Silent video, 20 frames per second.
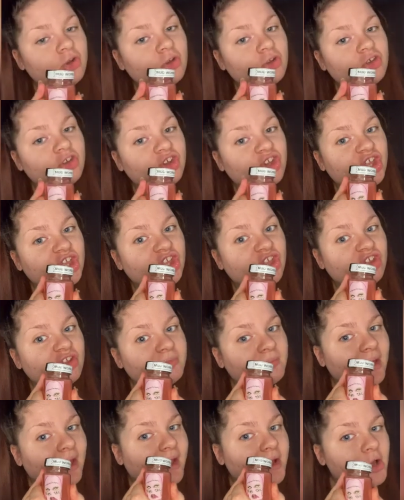you can use
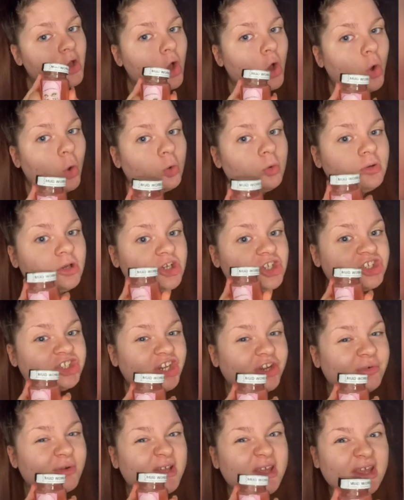my code
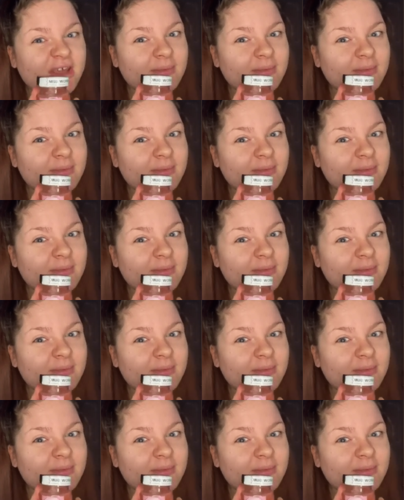Cherokee